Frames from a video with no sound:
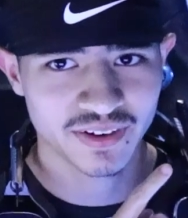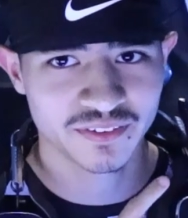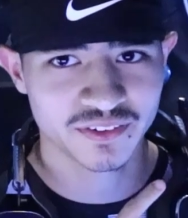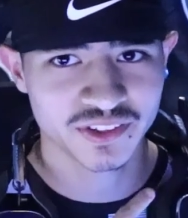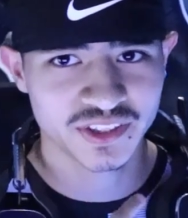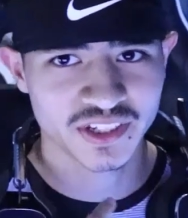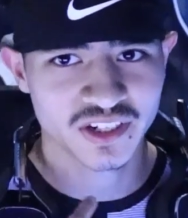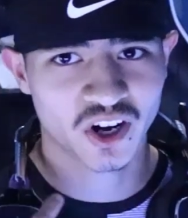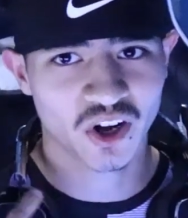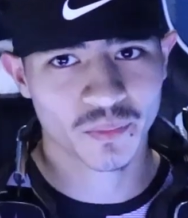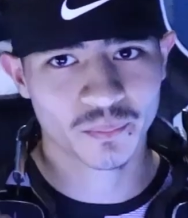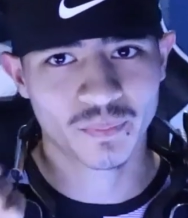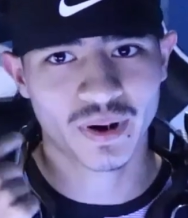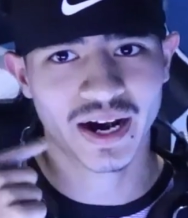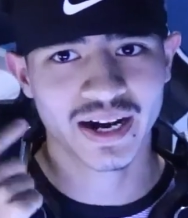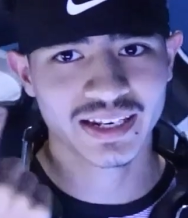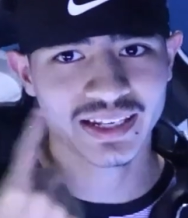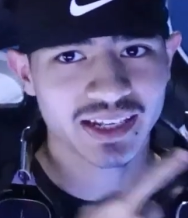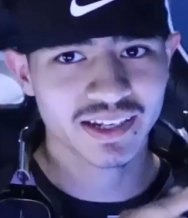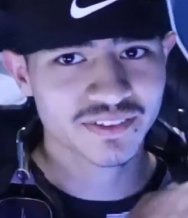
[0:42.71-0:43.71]
everything on
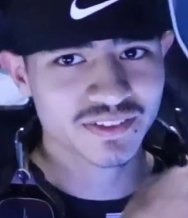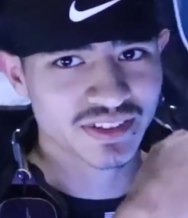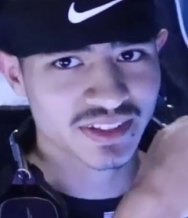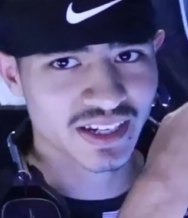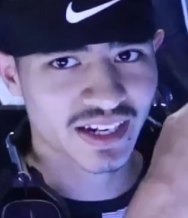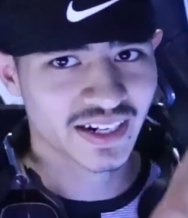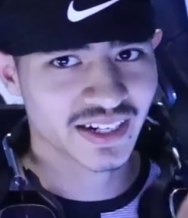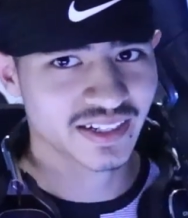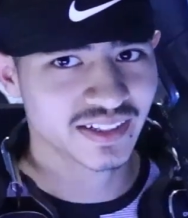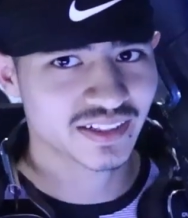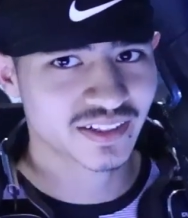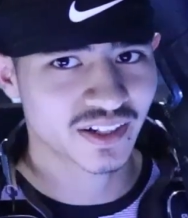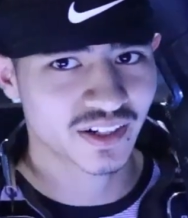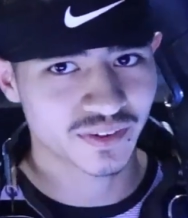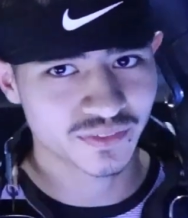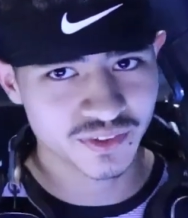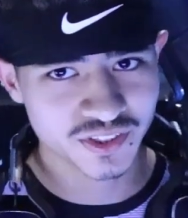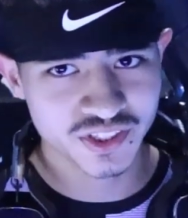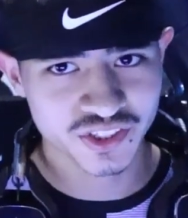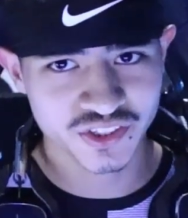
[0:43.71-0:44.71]
my left side
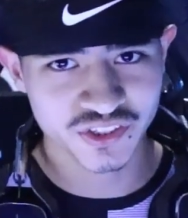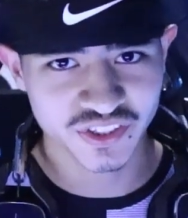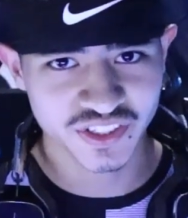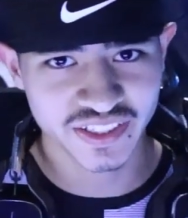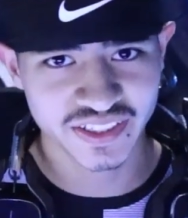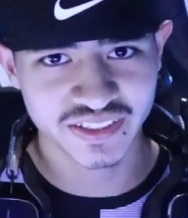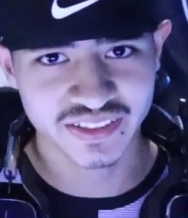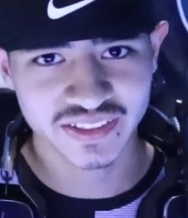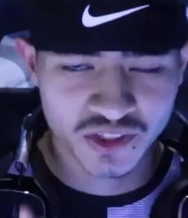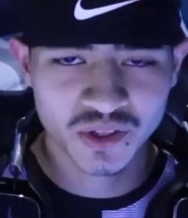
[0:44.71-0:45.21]
of the screen.